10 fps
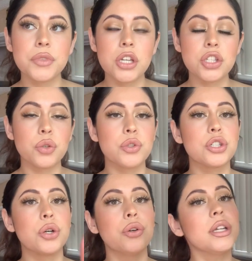So it was
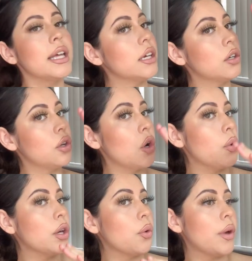slowly like
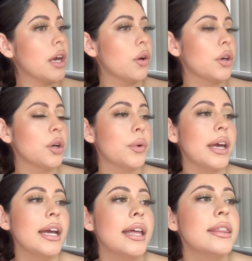going away,
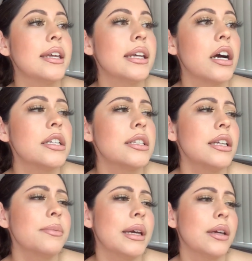and then it got to
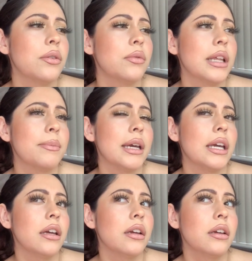like my
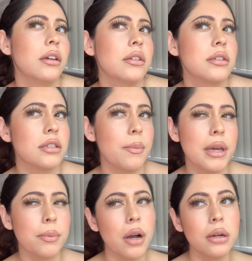
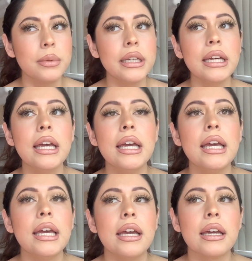stomach probably,
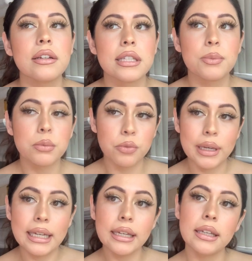and I was able to move my
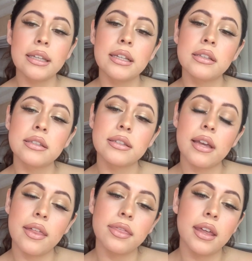hands,
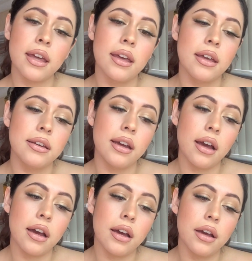and
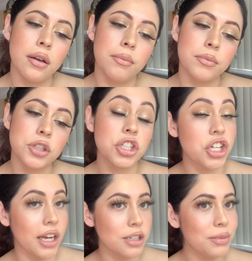then she
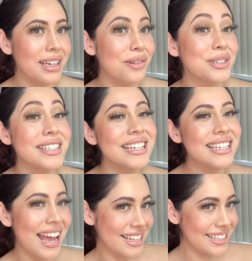checked me and I was
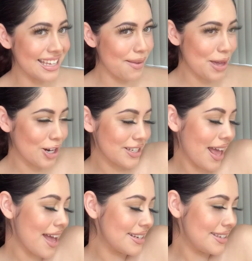10 centimeters
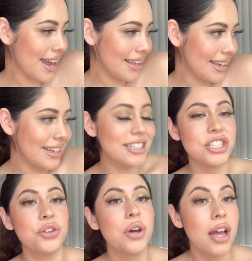dilated,
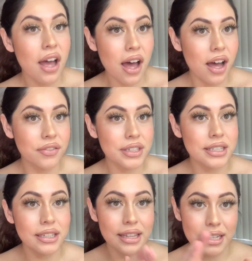so
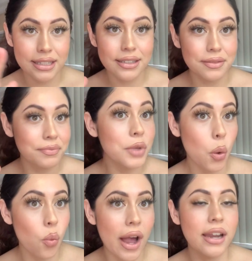obviously that's
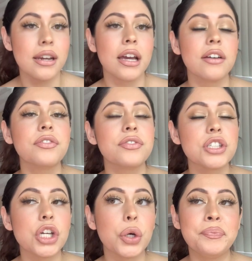wide enough.
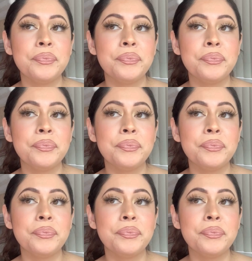So